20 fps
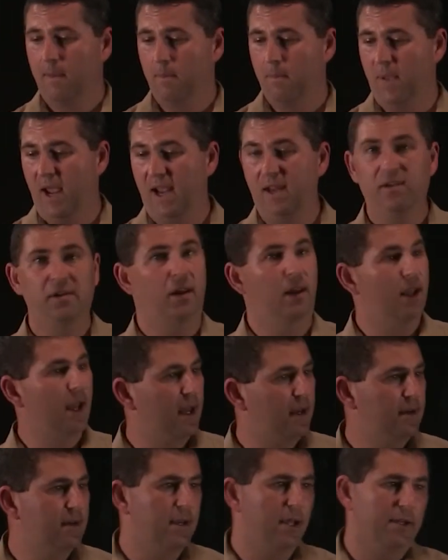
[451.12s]
Base,
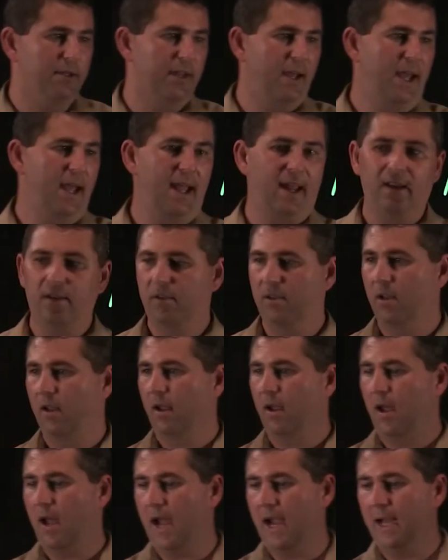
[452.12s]
again, delta x.
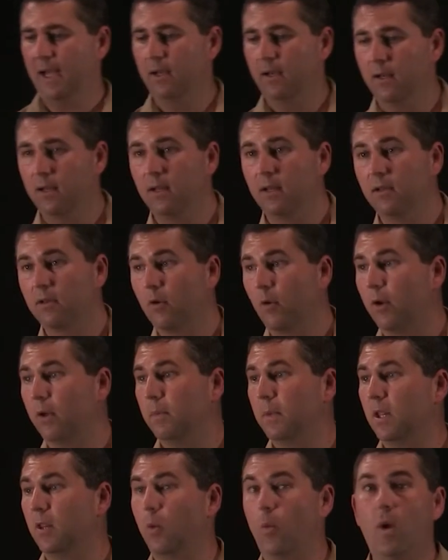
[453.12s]
Height is going to be the